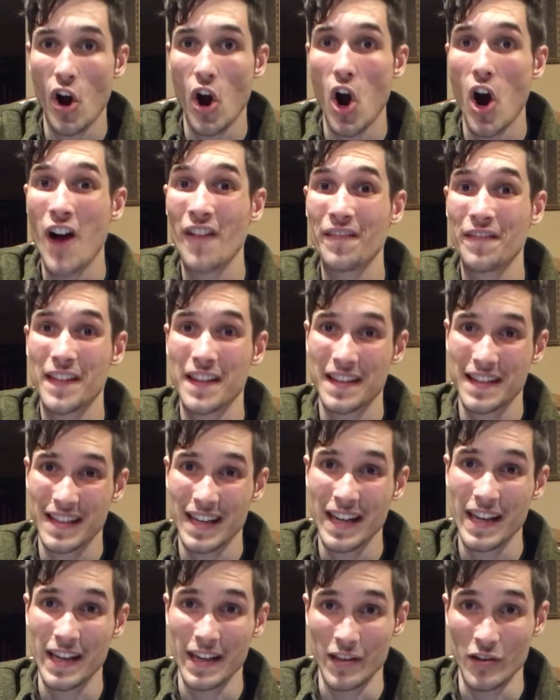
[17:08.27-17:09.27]
off the
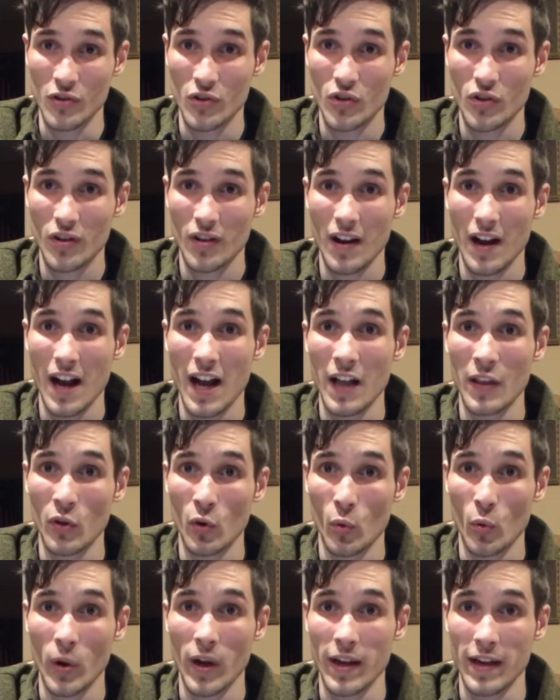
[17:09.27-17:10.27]
stage on
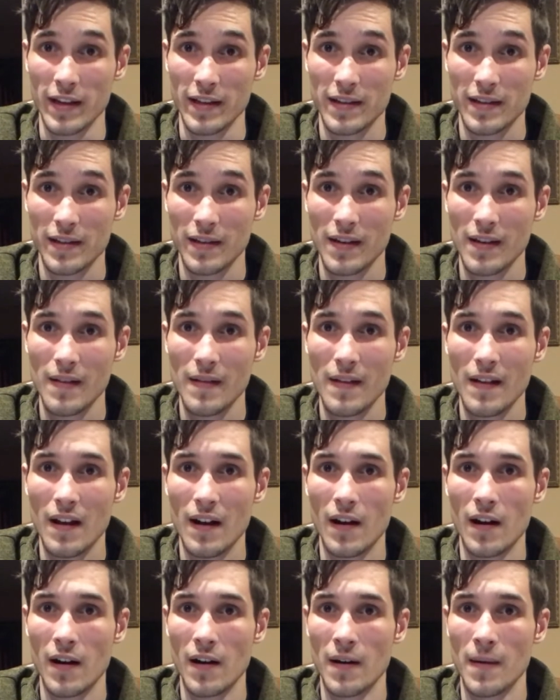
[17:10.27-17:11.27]
the right,
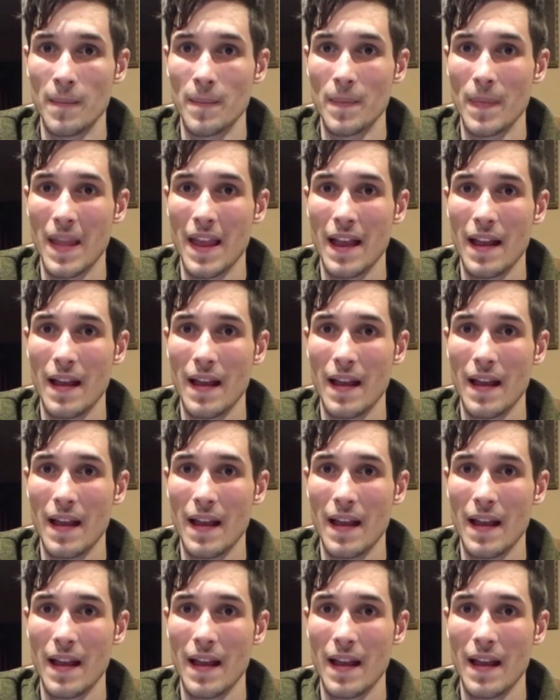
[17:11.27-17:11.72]
kind